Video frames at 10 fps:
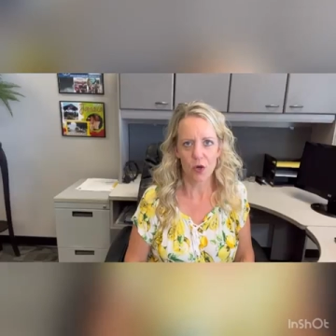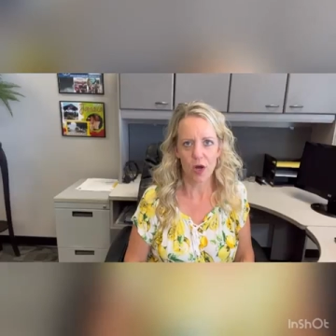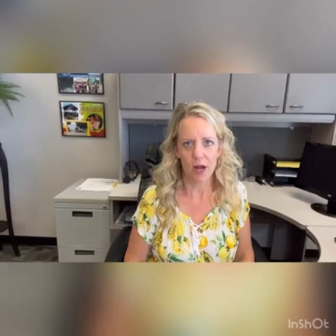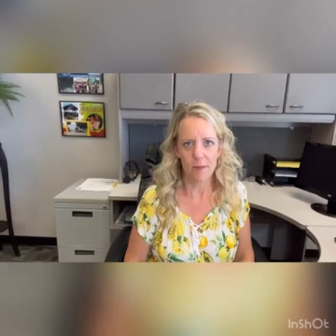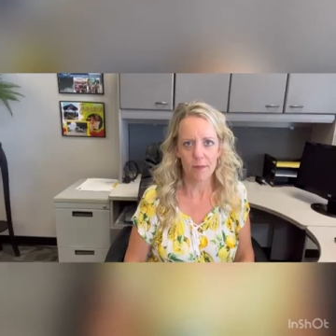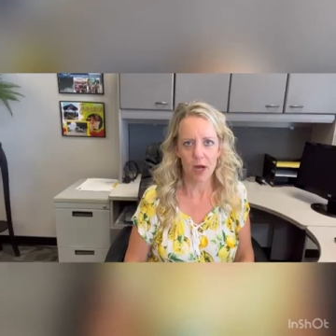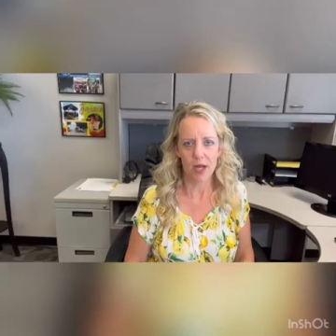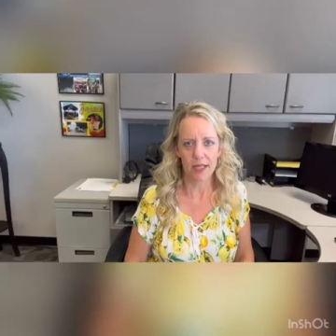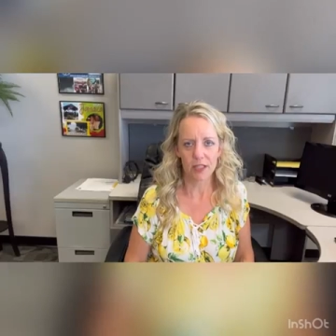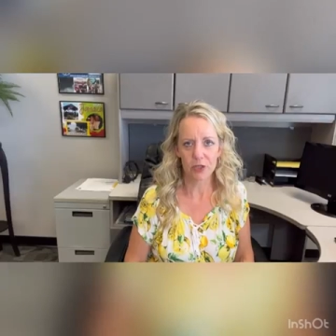I'm
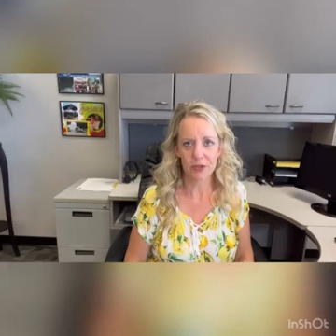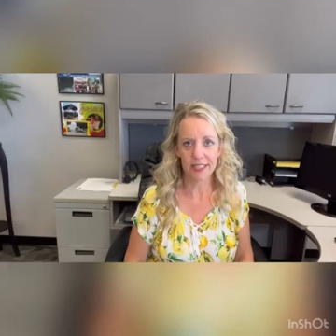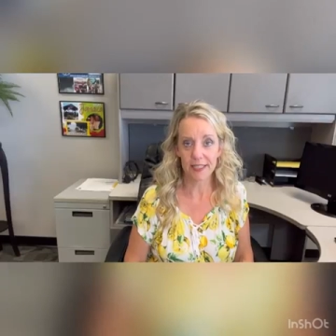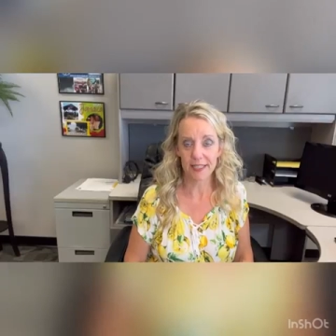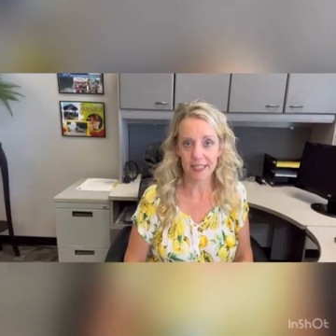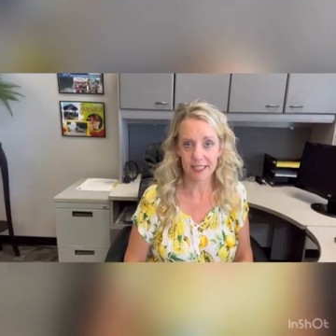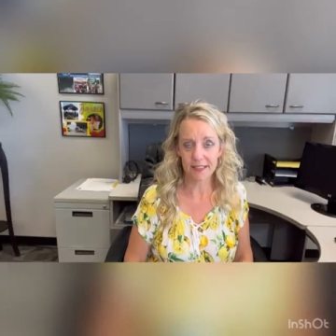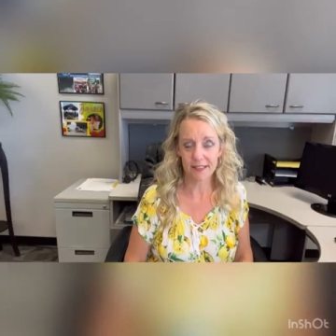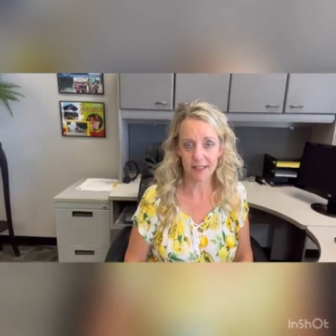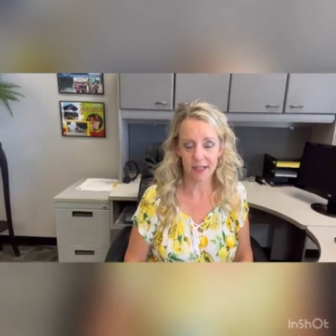including
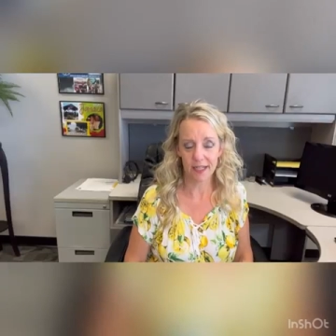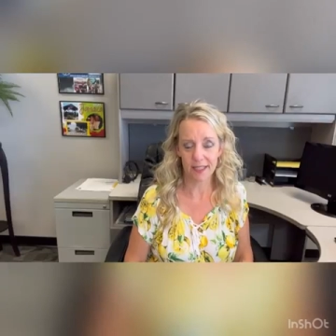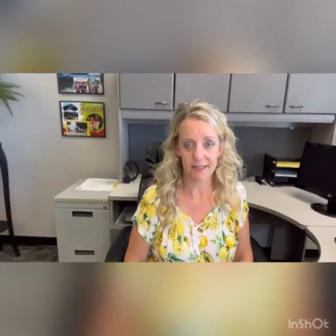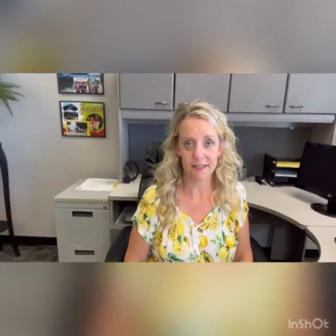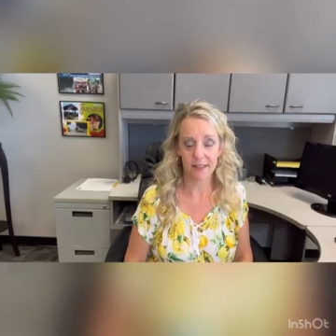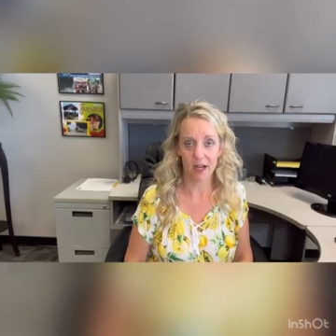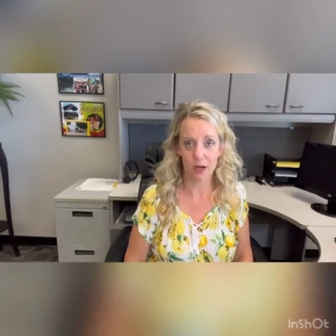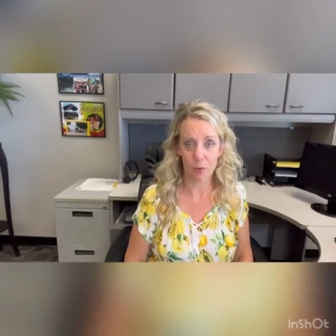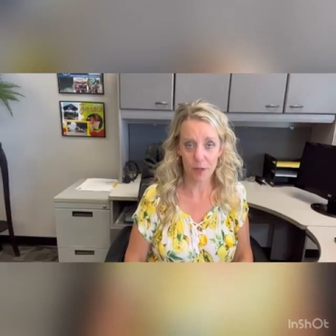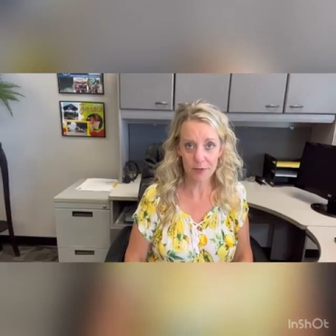links and
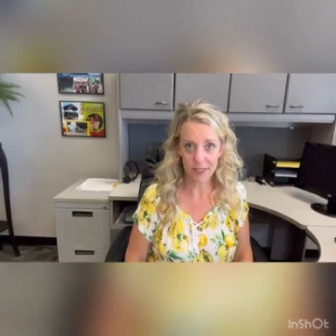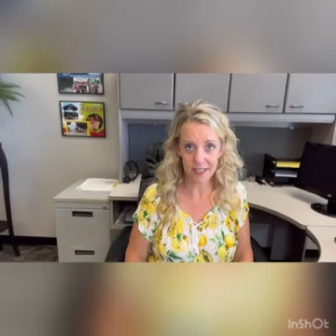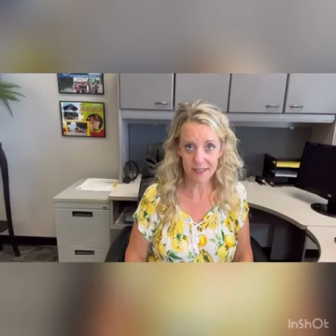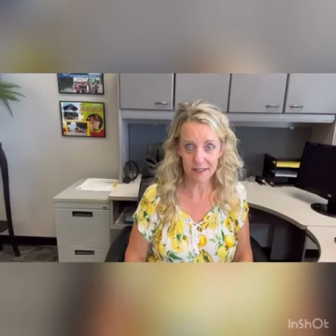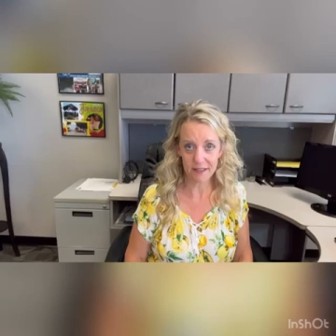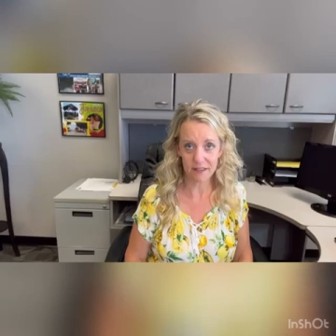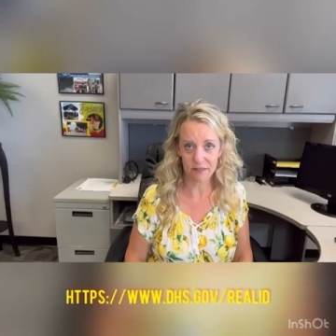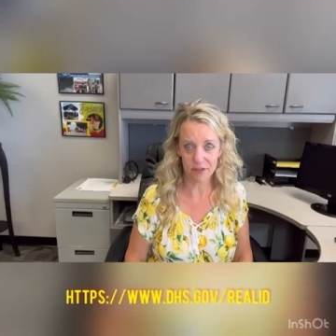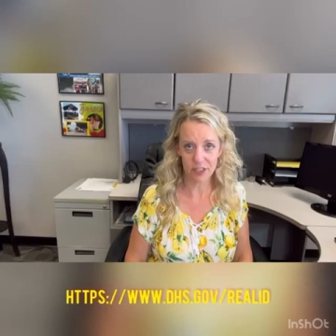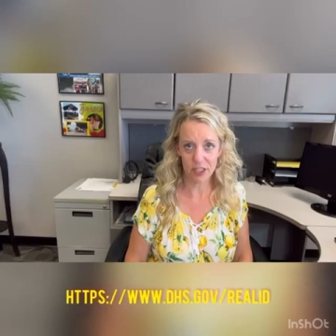websites in this
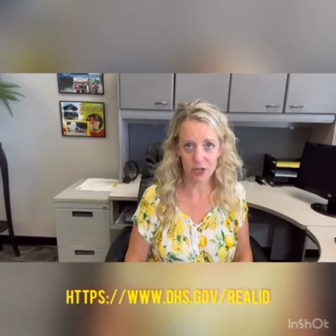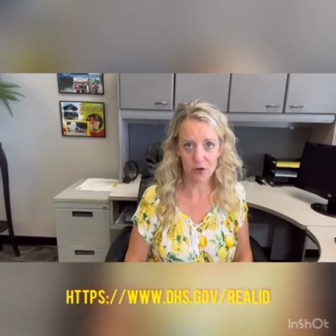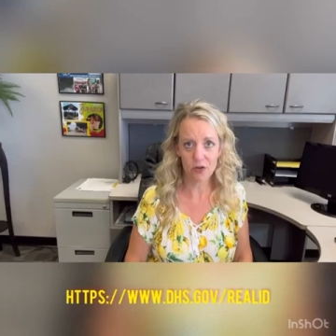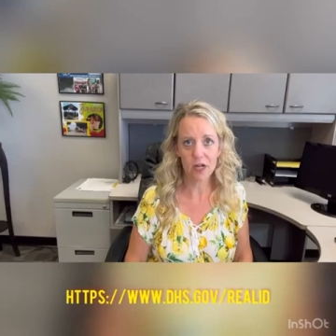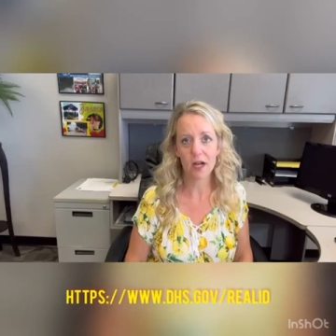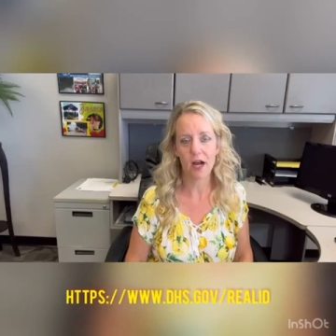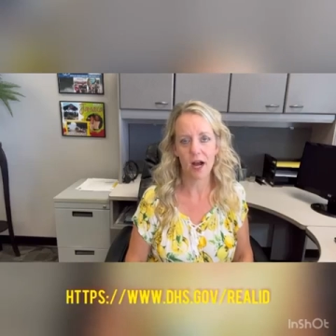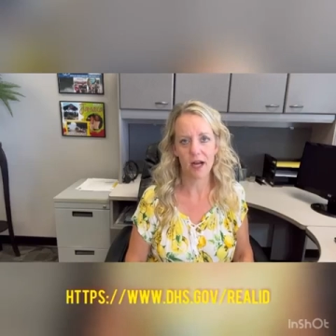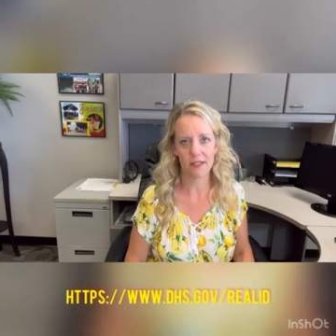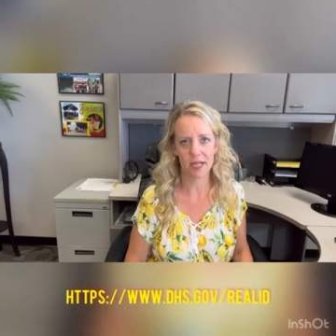video,
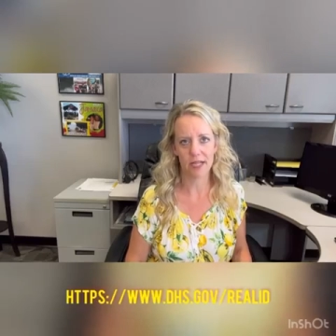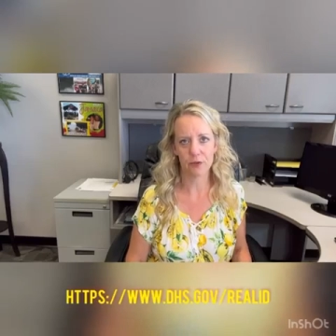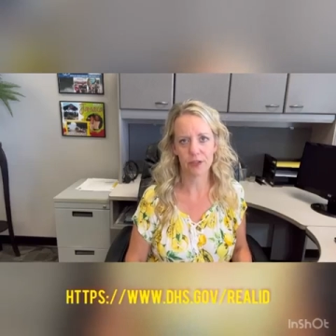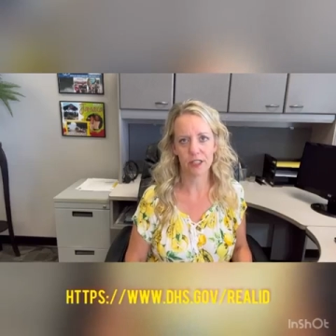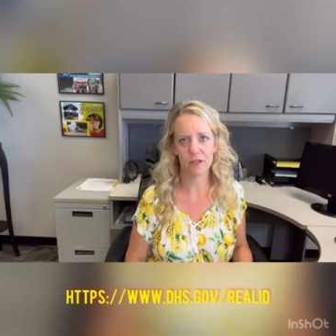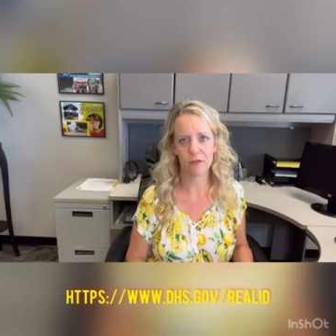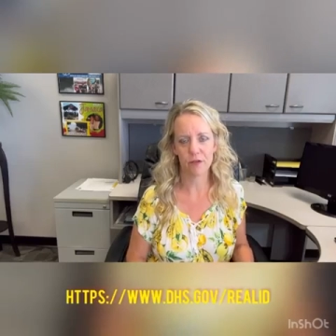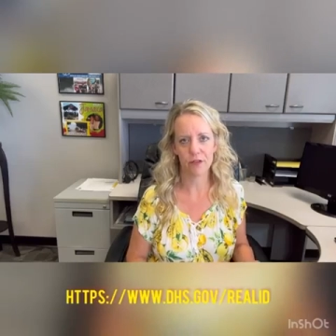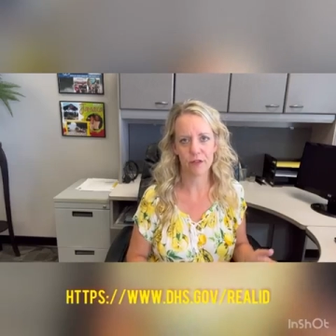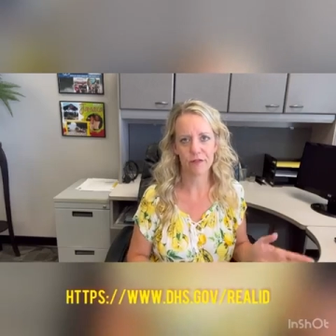not only
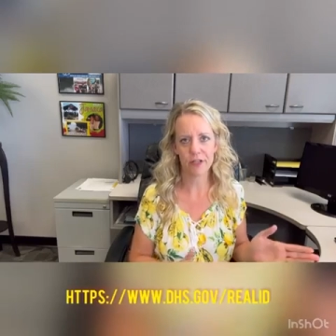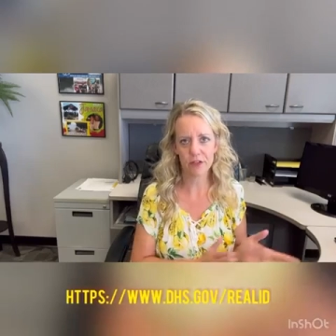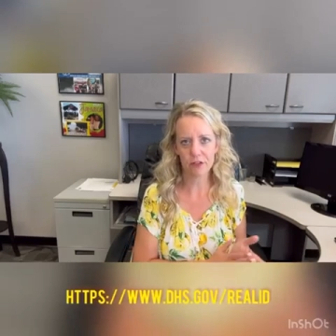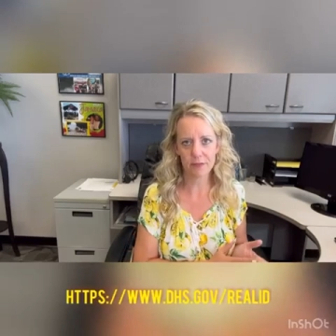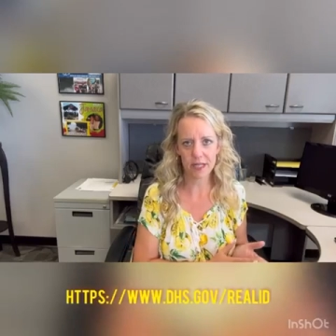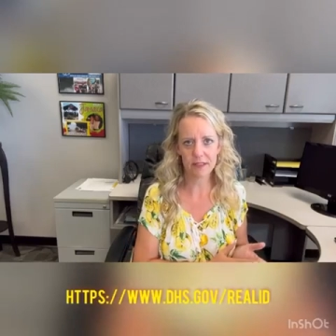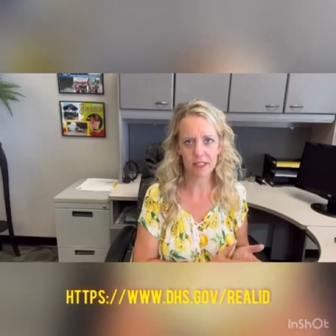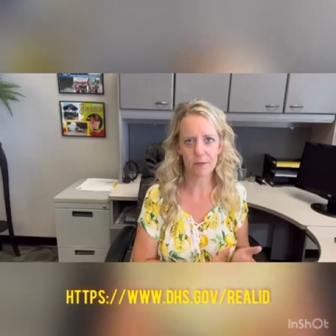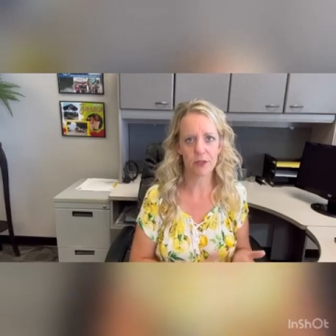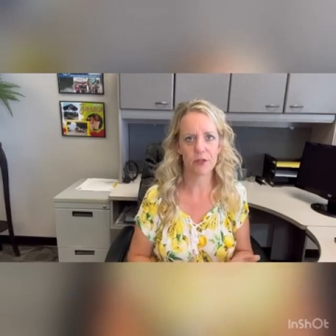for the federal
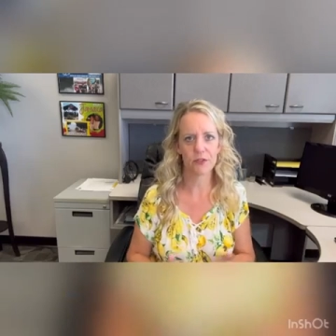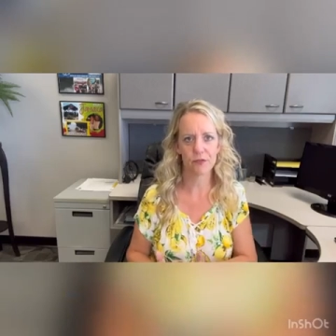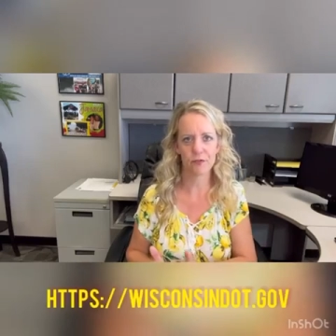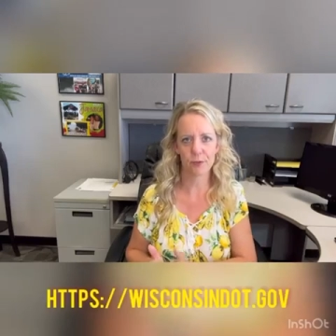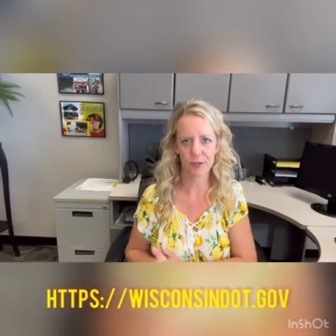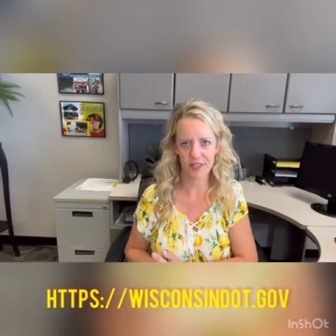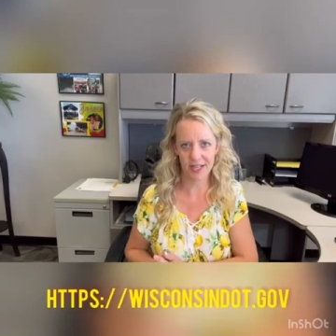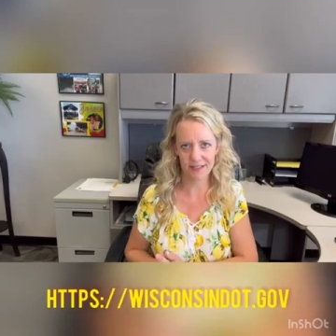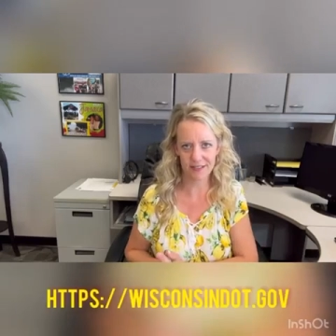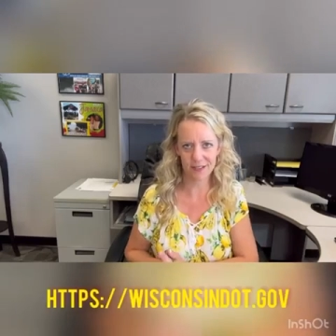mandate, but also for
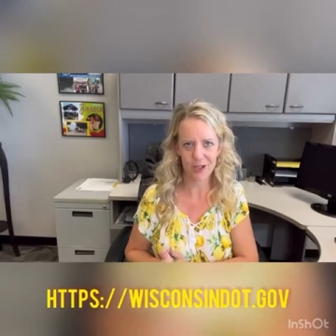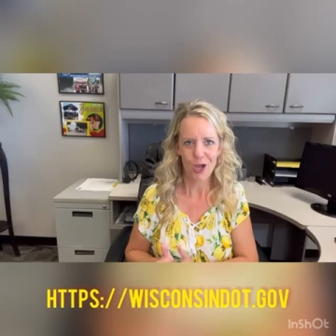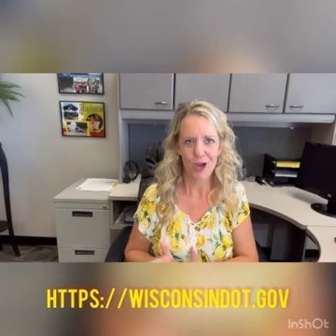Wisconsin.